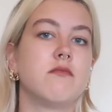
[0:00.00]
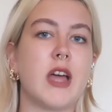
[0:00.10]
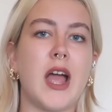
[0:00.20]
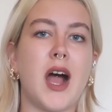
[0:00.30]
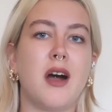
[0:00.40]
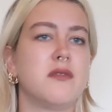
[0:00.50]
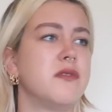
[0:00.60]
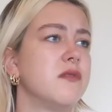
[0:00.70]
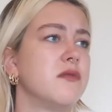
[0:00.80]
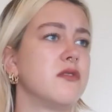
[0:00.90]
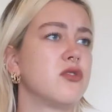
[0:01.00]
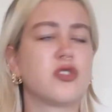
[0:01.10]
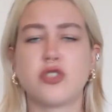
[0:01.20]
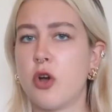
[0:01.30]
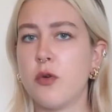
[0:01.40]
they have
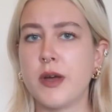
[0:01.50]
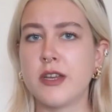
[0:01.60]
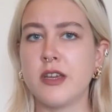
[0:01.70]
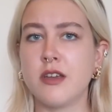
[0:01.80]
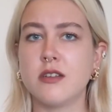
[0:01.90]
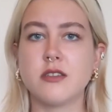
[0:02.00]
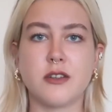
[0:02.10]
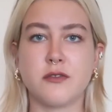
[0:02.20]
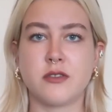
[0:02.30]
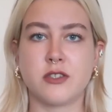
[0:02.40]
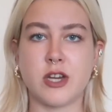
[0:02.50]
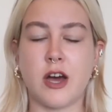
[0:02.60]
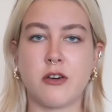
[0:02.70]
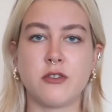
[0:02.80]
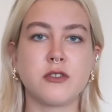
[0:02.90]
so many different
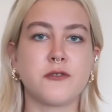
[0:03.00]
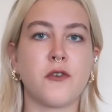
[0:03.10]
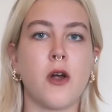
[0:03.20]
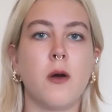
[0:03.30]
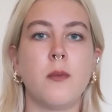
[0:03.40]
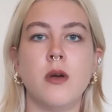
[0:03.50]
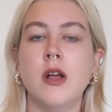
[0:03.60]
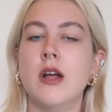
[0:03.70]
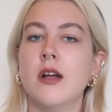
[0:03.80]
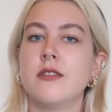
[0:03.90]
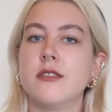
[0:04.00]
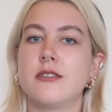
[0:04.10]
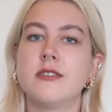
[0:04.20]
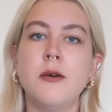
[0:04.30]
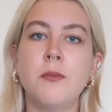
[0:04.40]
styles, from the
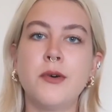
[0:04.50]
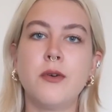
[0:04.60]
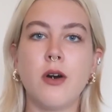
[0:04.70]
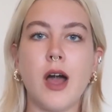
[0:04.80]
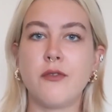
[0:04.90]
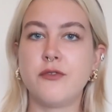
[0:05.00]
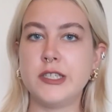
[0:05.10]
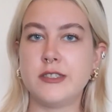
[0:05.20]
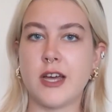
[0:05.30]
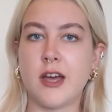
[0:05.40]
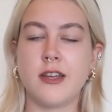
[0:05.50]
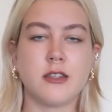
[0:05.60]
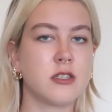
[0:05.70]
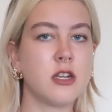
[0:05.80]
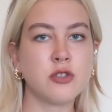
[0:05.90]
simple everyday
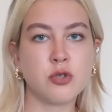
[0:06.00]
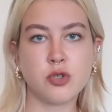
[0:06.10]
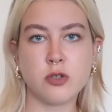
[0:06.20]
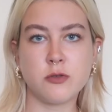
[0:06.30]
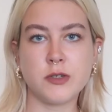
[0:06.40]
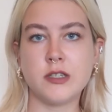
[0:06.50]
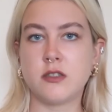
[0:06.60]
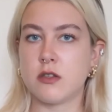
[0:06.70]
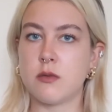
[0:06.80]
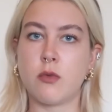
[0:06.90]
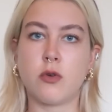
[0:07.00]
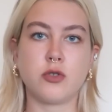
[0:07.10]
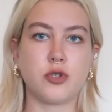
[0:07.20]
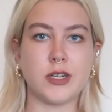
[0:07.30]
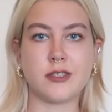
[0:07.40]
essential jewelry to the more
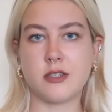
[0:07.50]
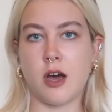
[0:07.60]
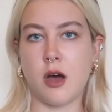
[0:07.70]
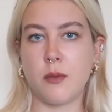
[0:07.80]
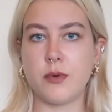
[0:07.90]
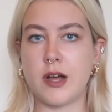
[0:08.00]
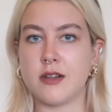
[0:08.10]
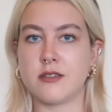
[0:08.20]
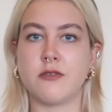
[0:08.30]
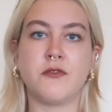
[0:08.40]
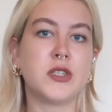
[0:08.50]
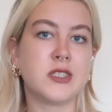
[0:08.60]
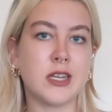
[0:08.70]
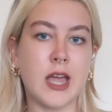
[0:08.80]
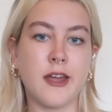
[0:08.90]
dressed up and
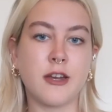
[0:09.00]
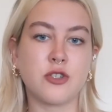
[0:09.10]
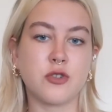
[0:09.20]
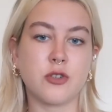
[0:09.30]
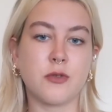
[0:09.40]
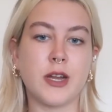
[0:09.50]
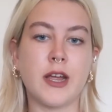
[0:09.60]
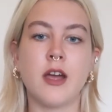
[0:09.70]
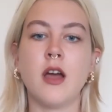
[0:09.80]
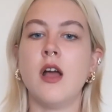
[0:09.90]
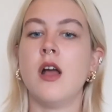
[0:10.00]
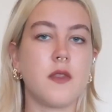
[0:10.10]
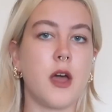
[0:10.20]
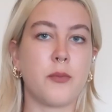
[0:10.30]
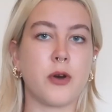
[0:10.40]
sophisticated jewelry.
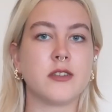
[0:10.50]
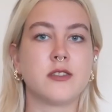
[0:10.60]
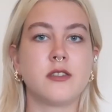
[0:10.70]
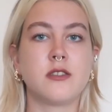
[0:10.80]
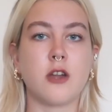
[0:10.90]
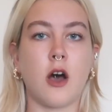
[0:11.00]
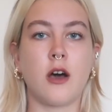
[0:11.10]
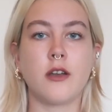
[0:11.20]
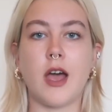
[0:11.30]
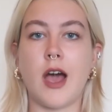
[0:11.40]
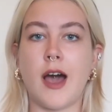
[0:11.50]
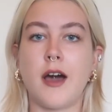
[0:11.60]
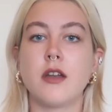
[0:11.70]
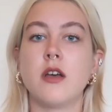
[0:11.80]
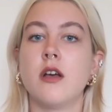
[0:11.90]
Their prices start at